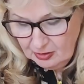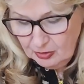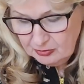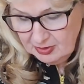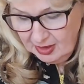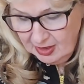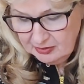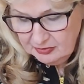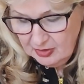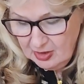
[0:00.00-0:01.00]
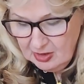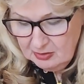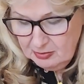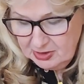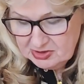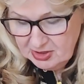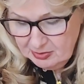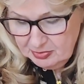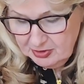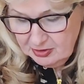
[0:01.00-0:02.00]
own life by
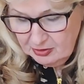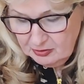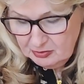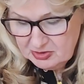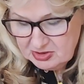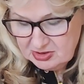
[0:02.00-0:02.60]
jumping, or was